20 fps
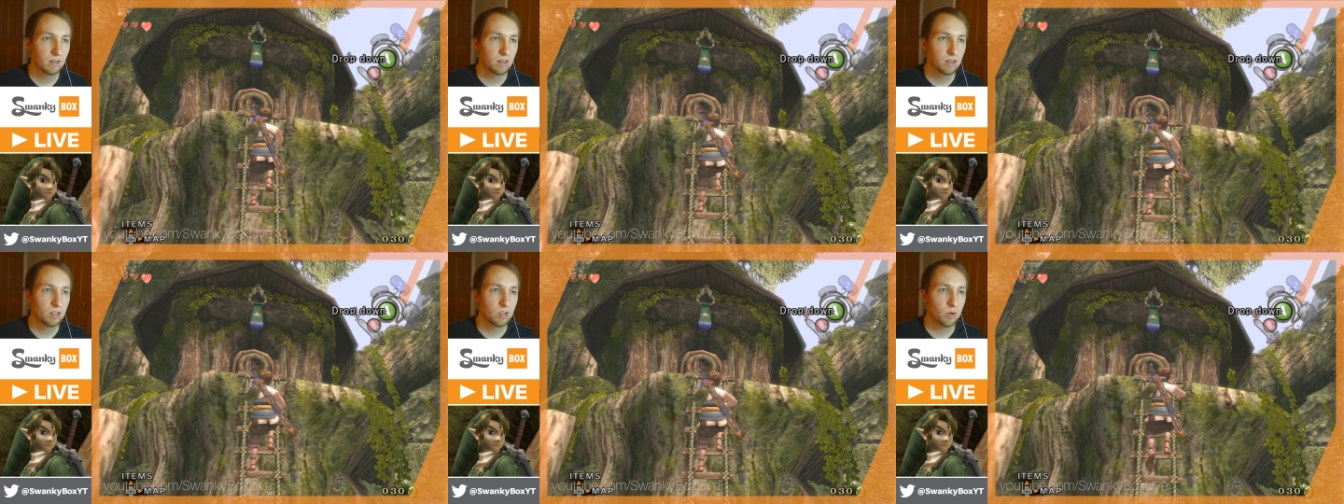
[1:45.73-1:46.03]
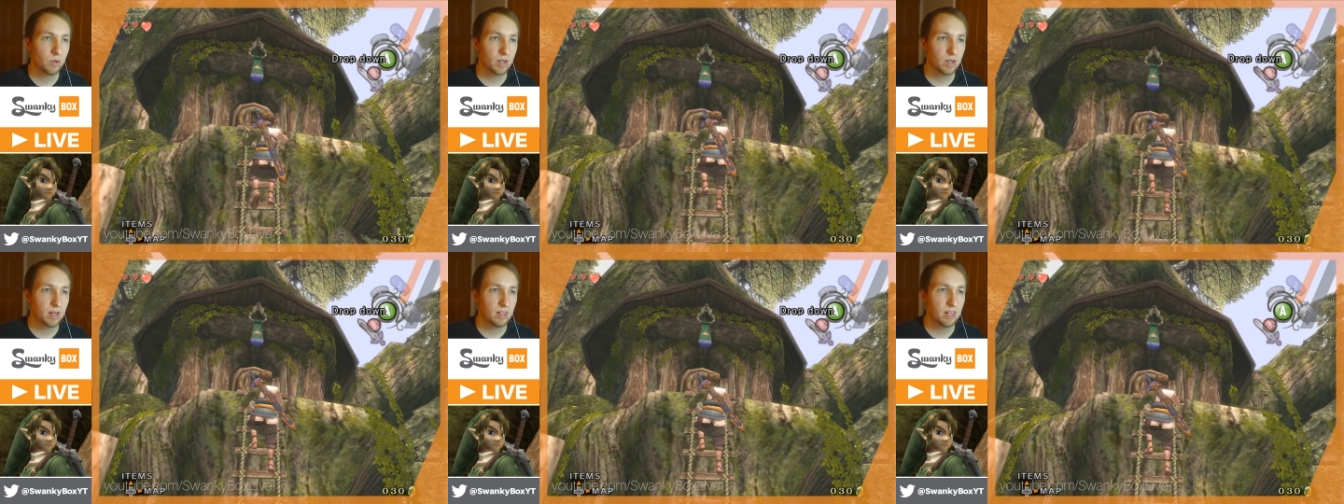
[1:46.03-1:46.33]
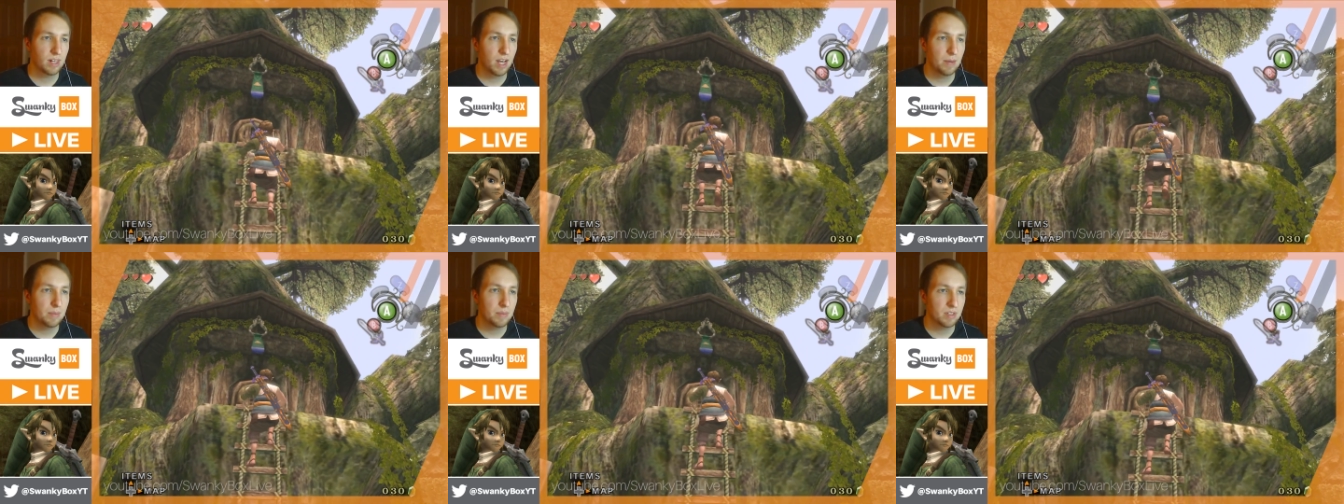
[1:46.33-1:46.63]
So we're going to
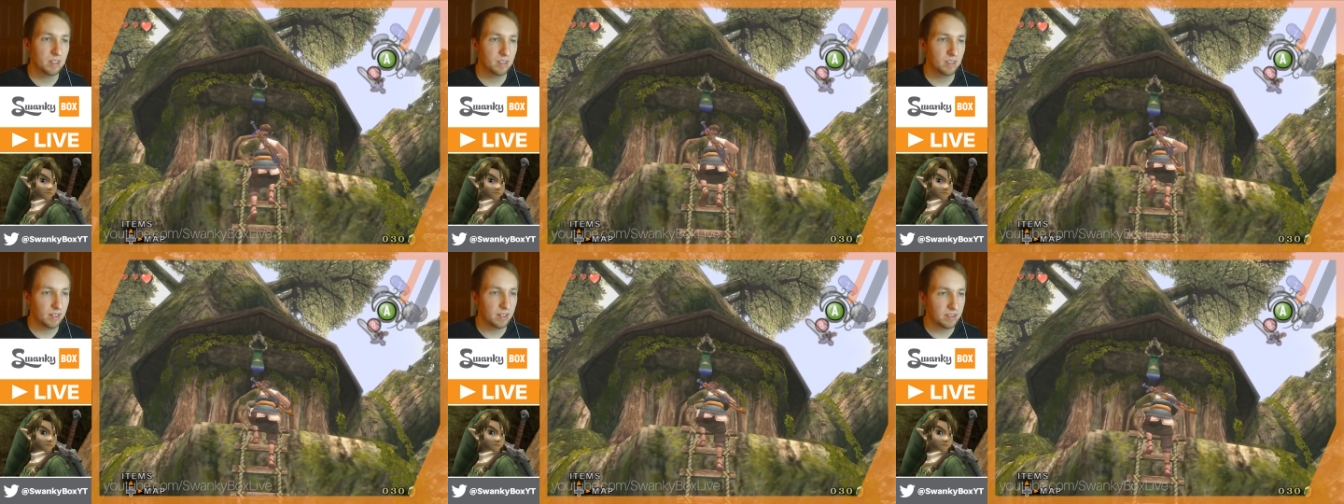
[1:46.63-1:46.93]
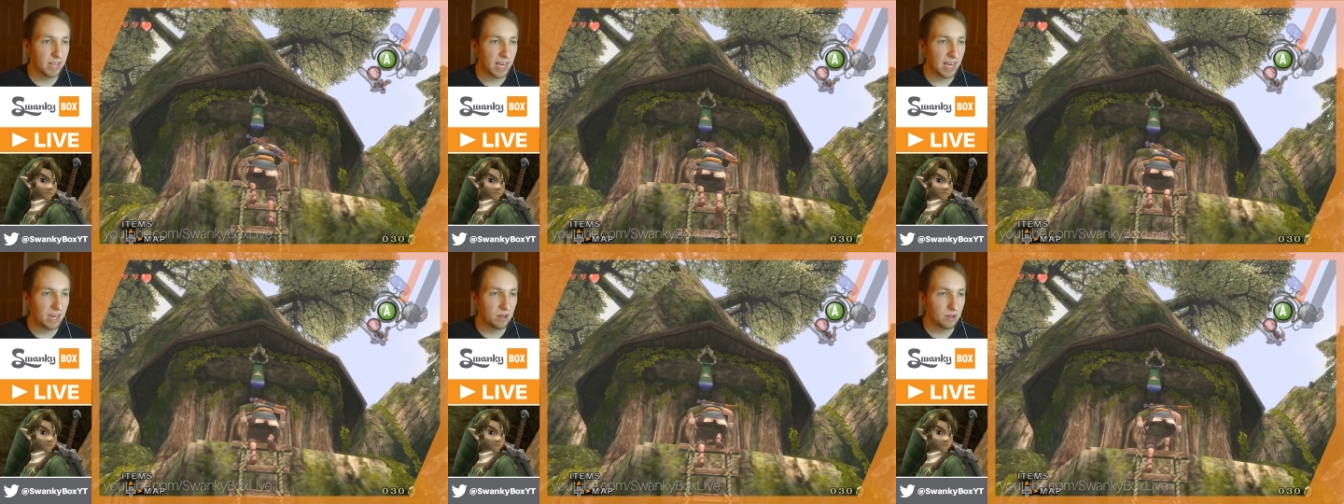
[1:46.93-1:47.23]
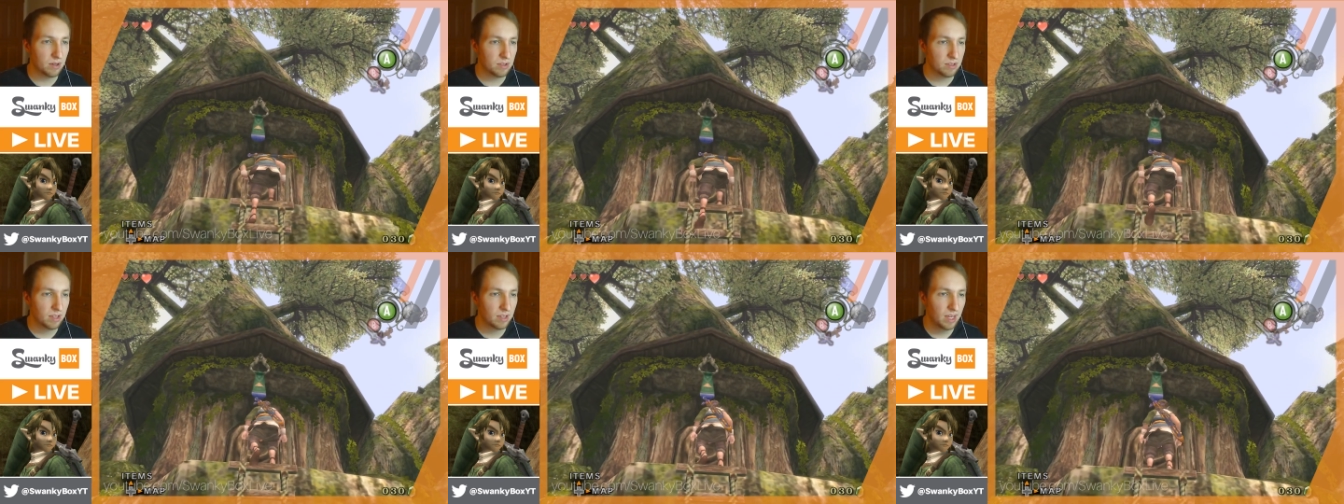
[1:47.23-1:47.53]
climb into Link's
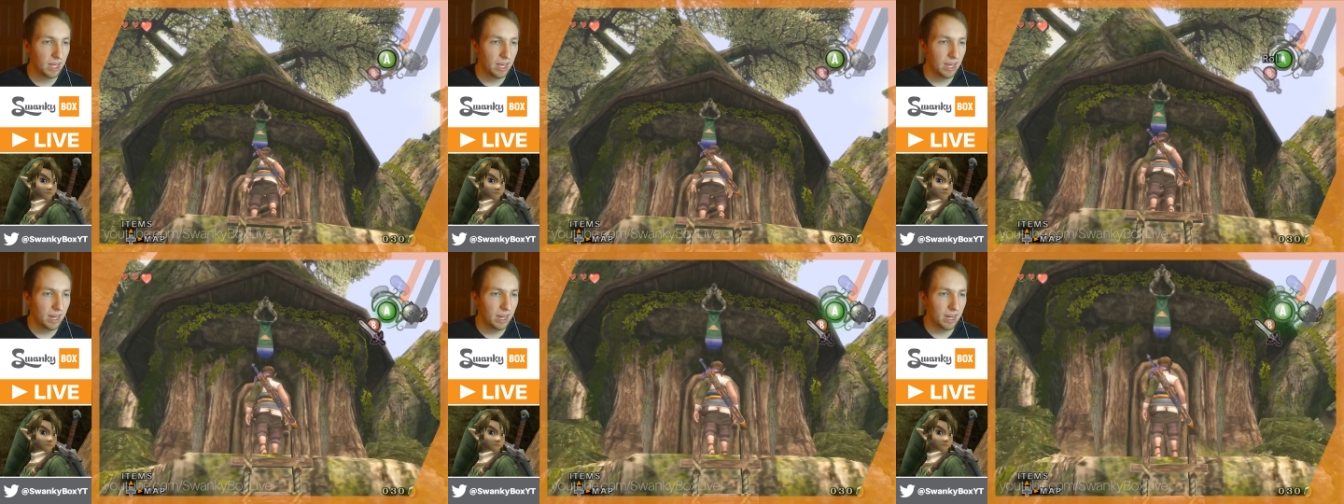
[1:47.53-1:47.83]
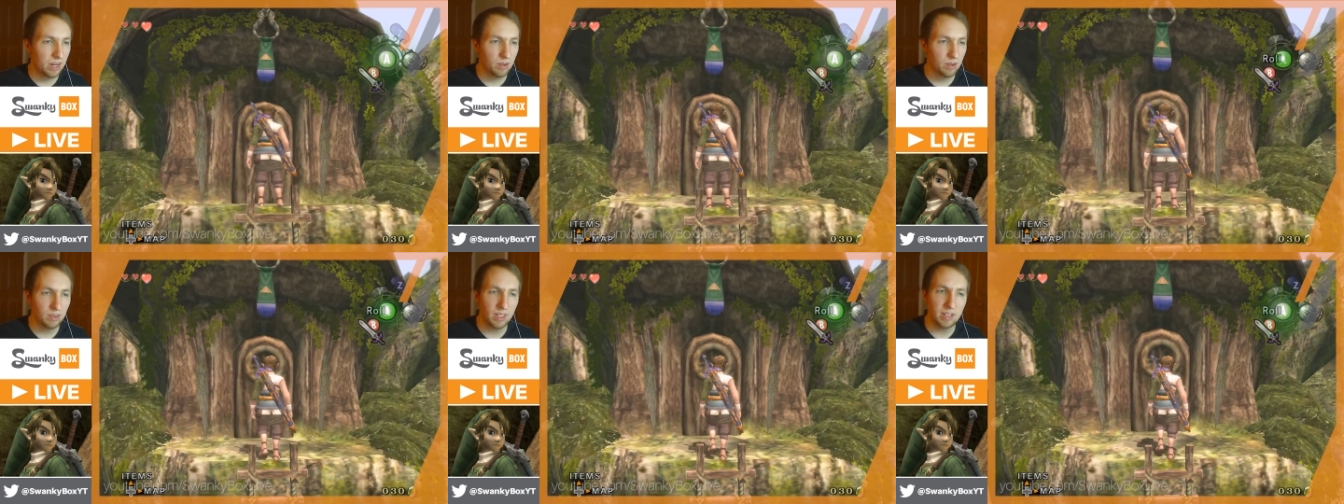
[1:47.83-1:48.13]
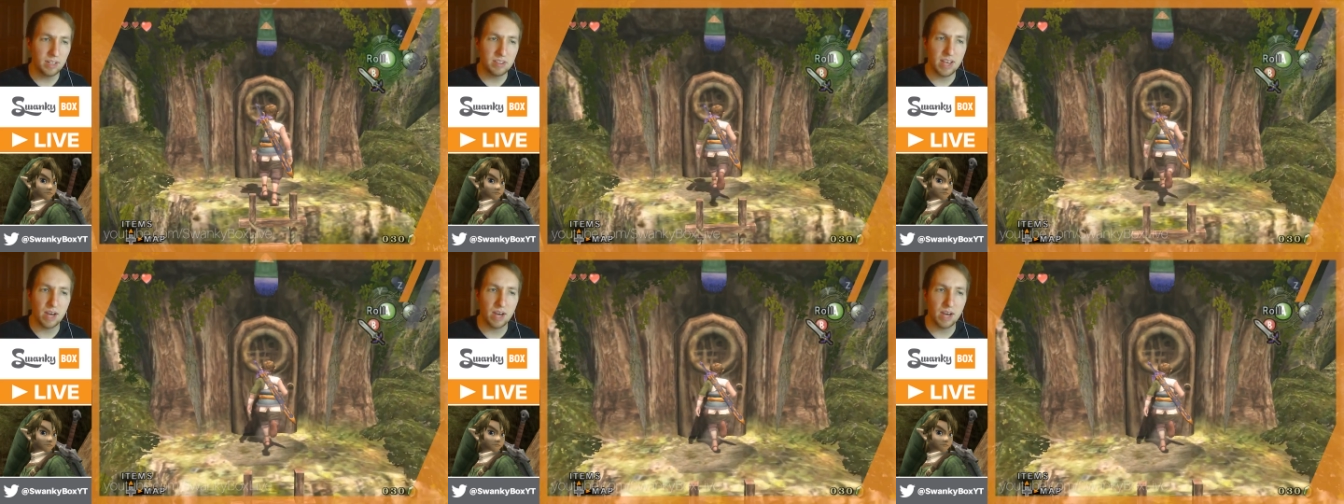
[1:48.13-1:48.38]
house. Link's